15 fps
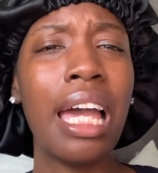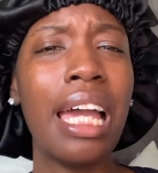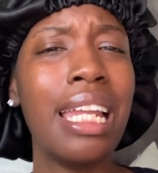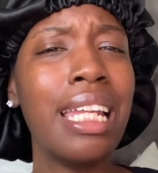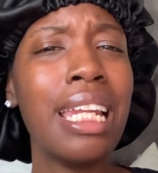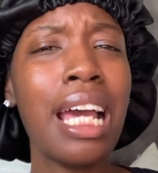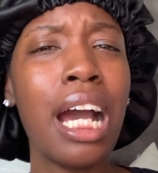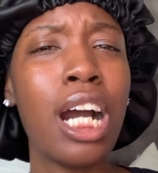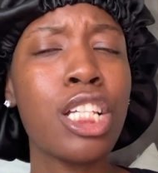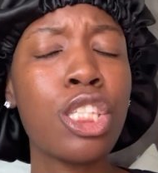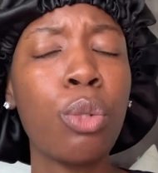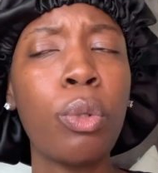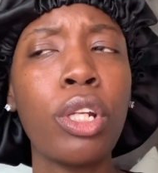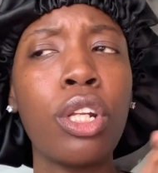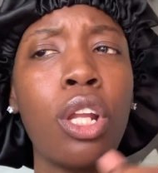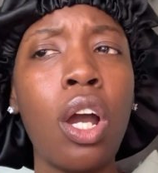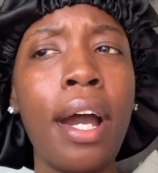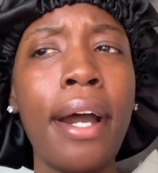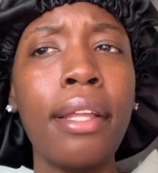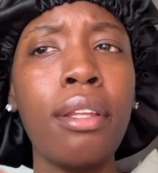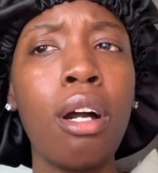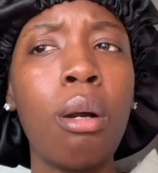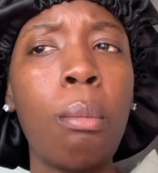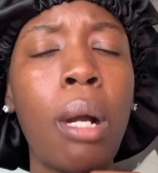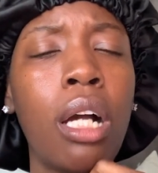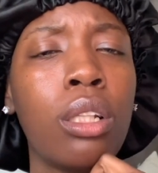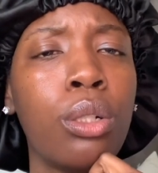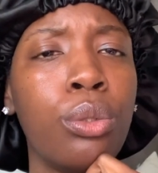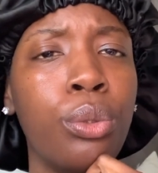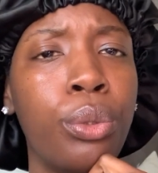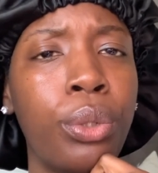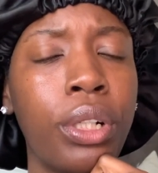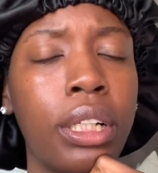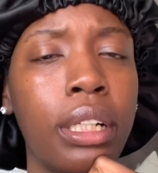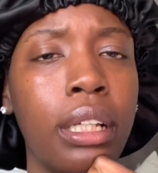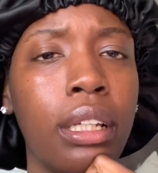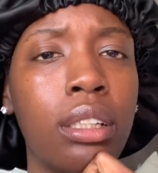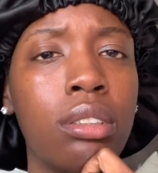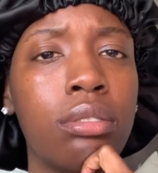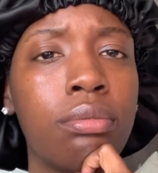And then I also want to know how long Marlo knew Courtney.